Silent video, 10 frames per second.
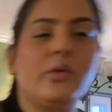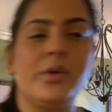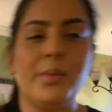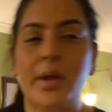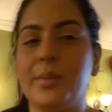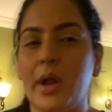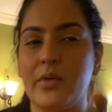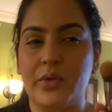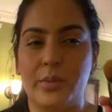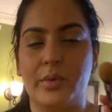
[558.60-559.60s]
my
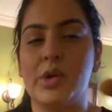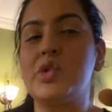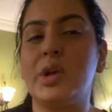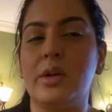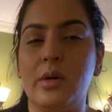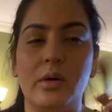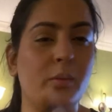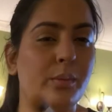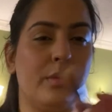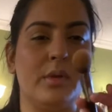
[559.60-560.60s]
bronzer brush.
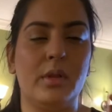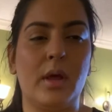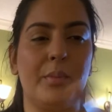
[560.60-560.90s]
I'm